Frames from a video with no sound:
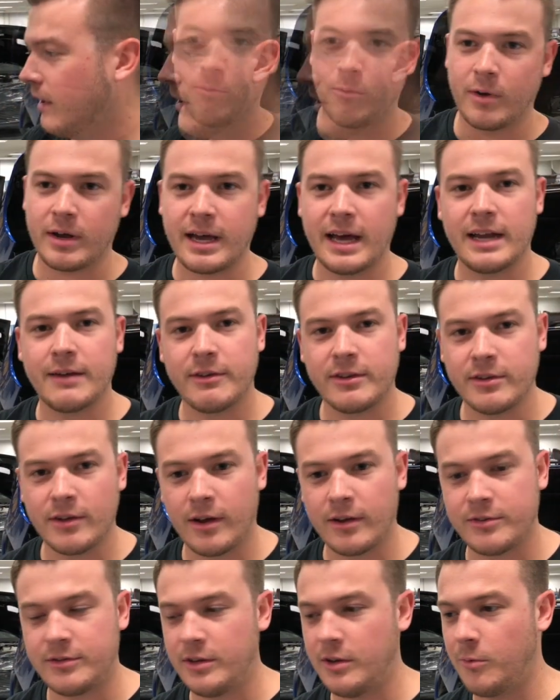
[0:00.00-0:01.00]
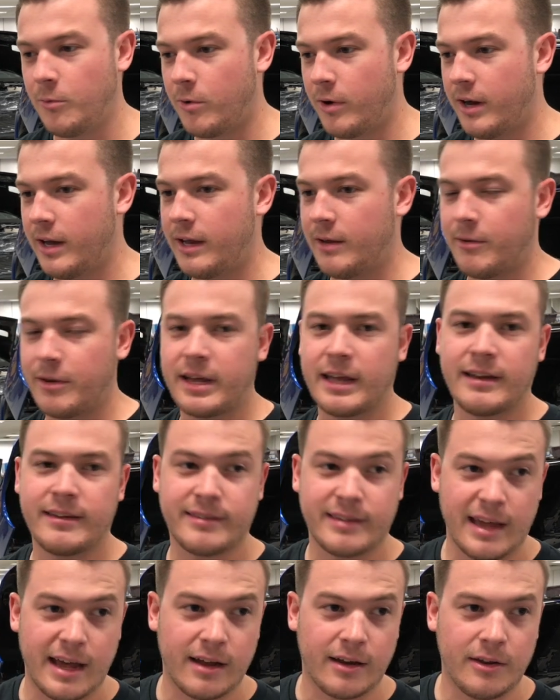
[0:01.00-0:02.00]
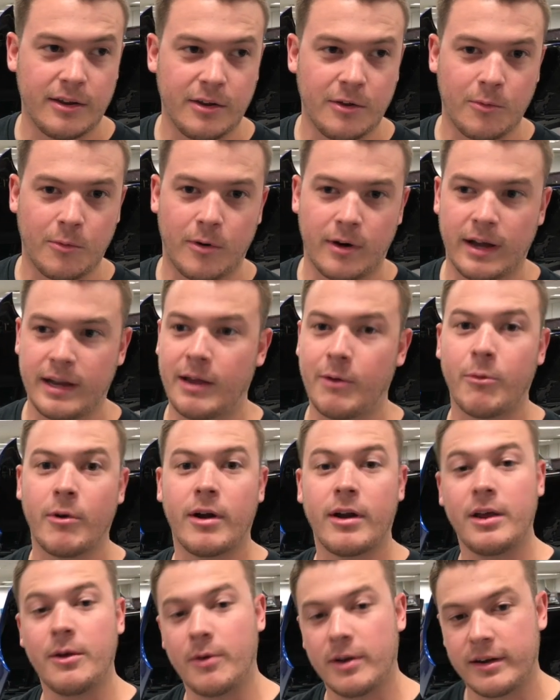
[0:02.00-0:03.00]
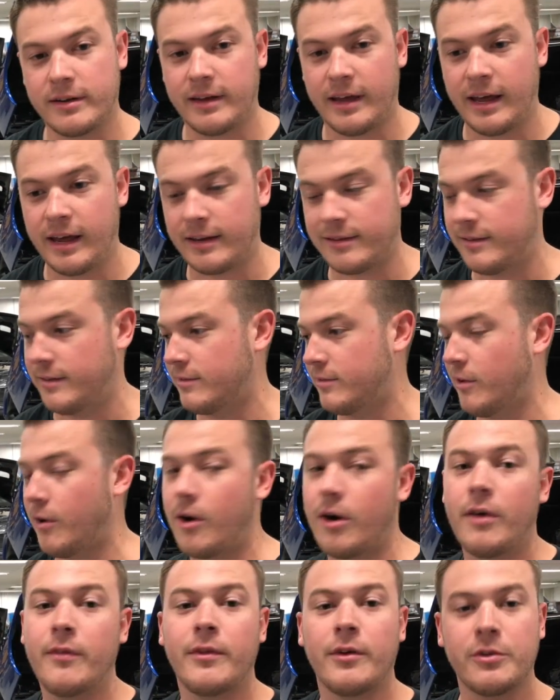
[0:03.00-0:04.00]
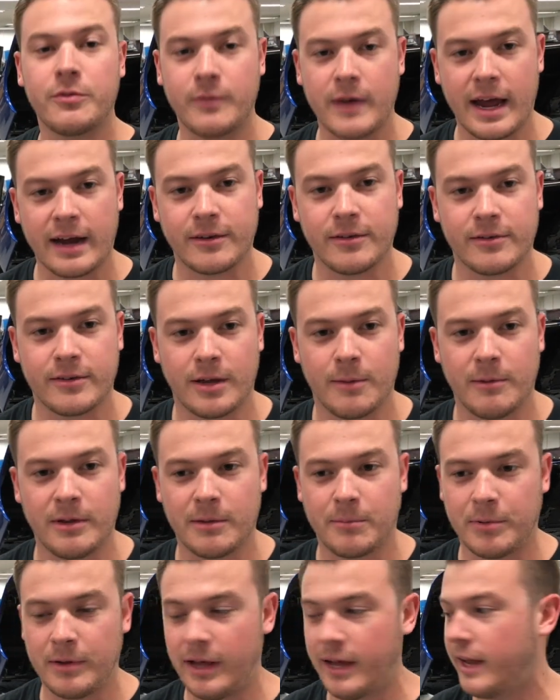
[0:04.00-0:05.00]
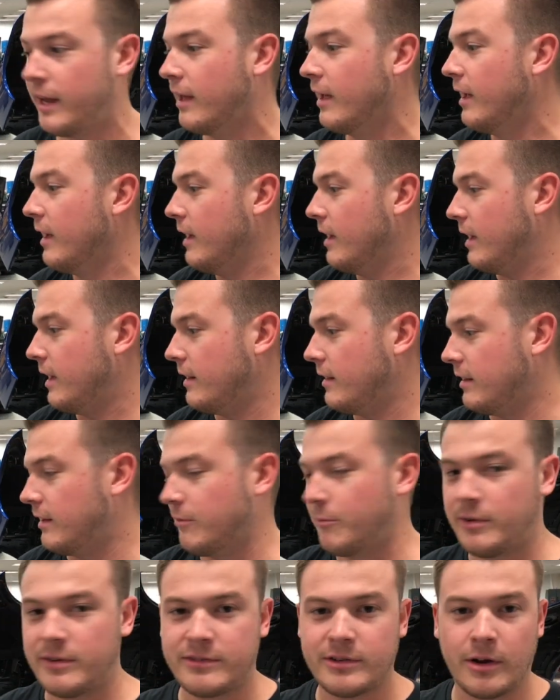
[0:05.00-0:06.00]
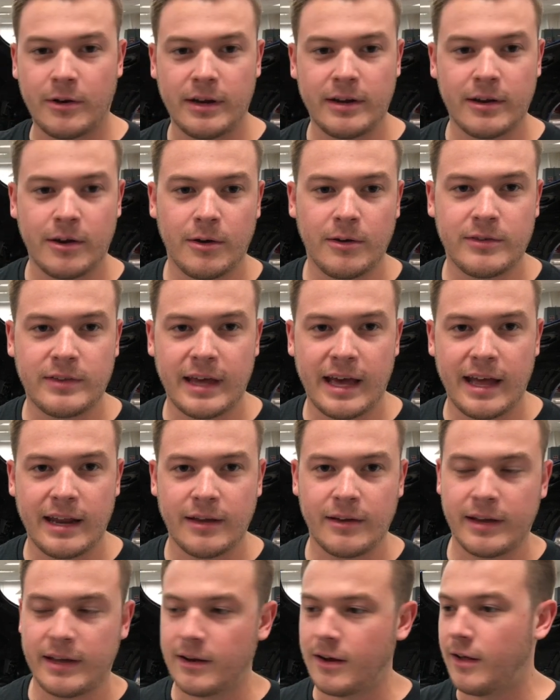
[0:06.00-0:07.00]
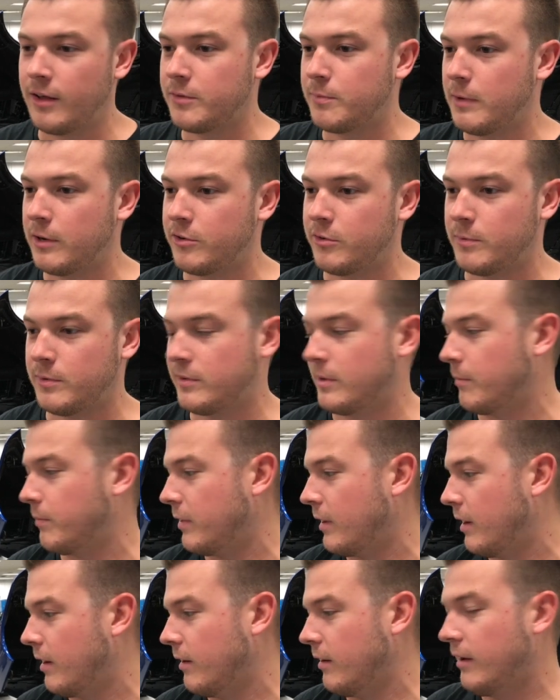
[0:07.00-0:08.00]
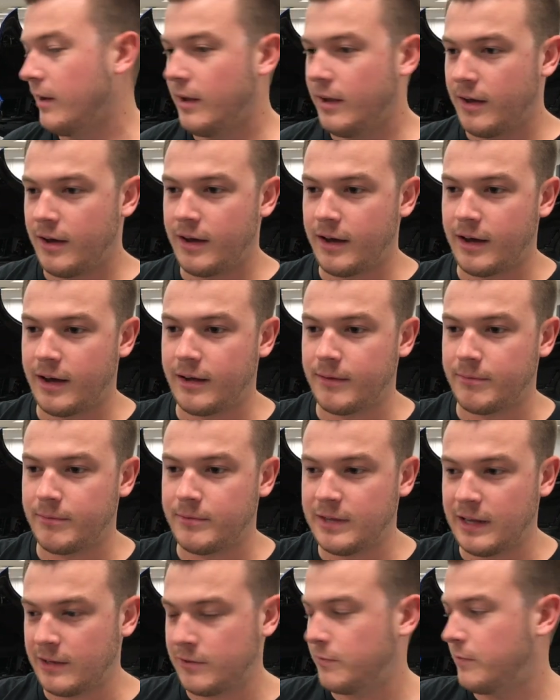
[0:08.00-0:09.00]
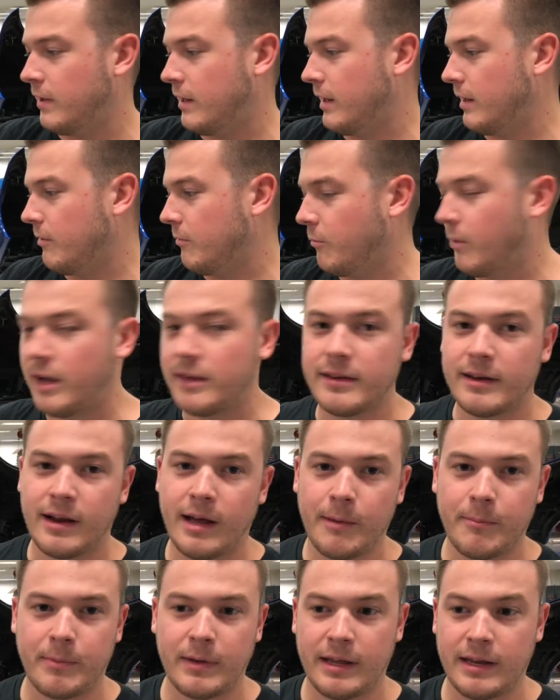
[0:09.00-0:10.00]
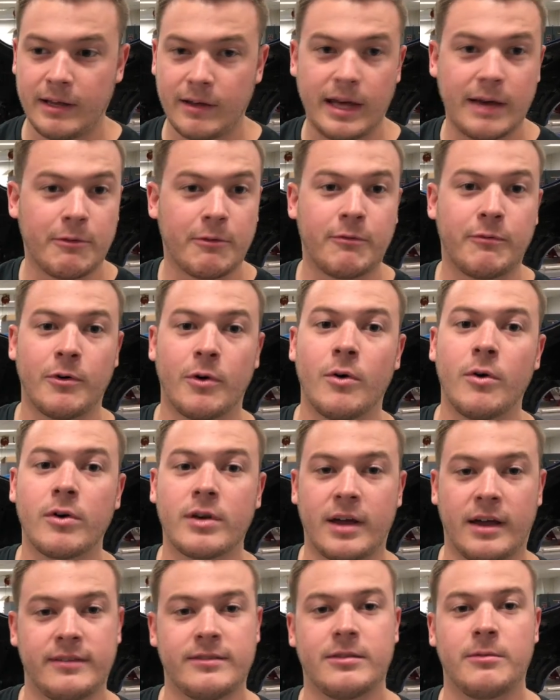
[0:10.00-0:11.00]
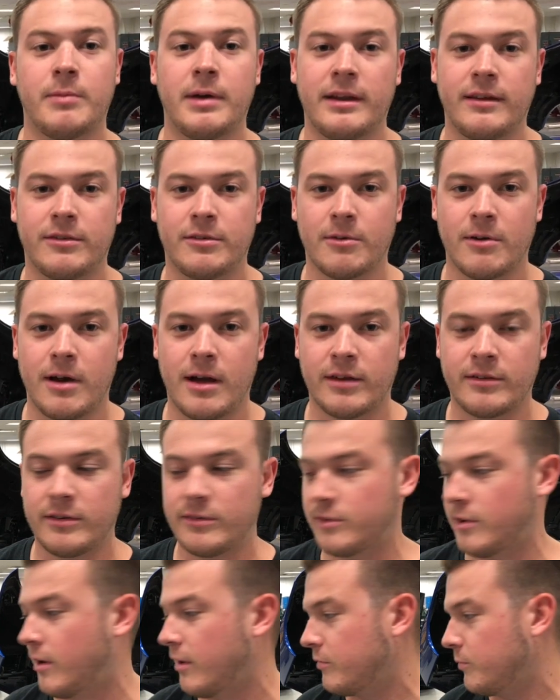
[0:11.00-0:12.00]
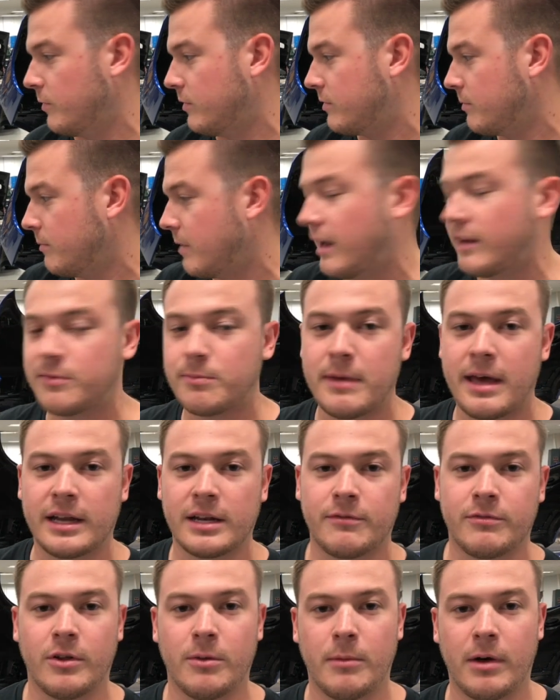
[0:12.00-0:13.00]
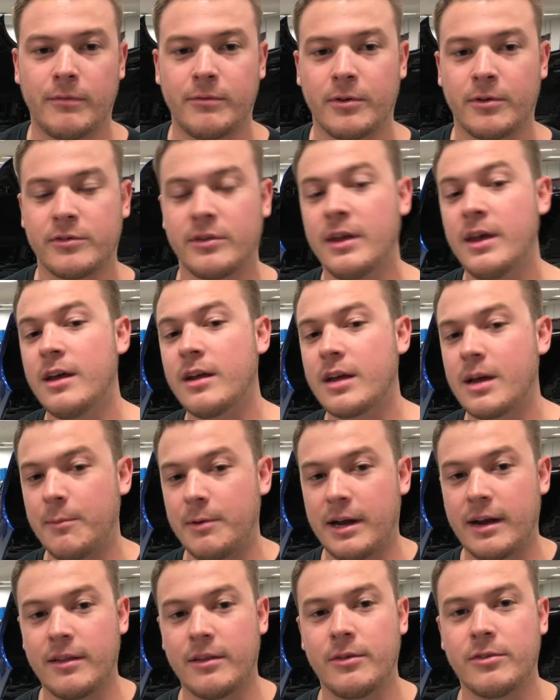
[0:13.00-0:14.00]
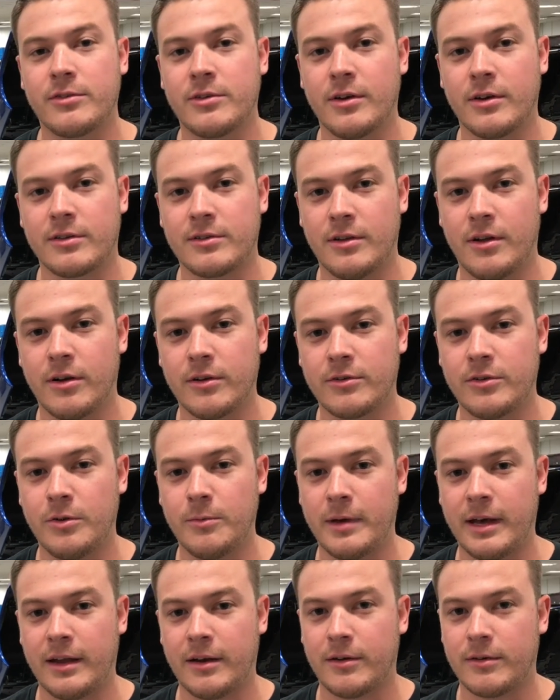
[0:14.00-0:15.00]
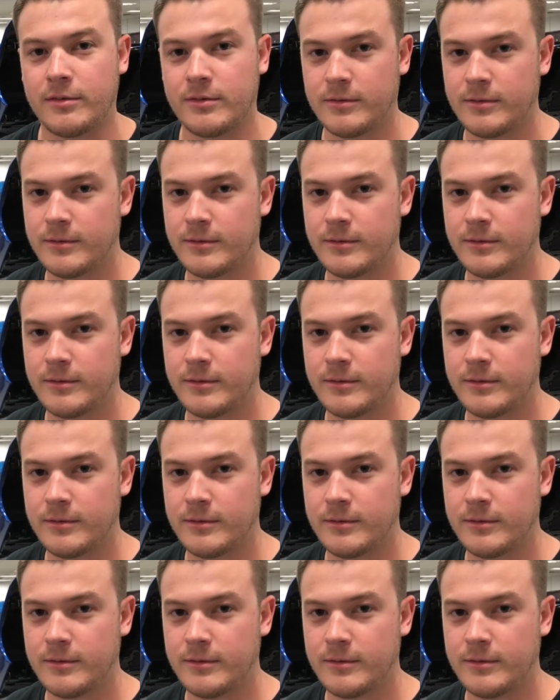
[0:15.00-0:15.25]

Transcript: What kind of exhaust do you want? What kind of sound do you want? And where do you want it to exit? So all those factors come into play. And then once Tony knows that, he'll get all his measurements up there, uh, test fit it, weld it up, and he'll have a full custom Petty's Garage exhaust with some nice MagnaFlow mufflers coming out of those Kooks long tube headers.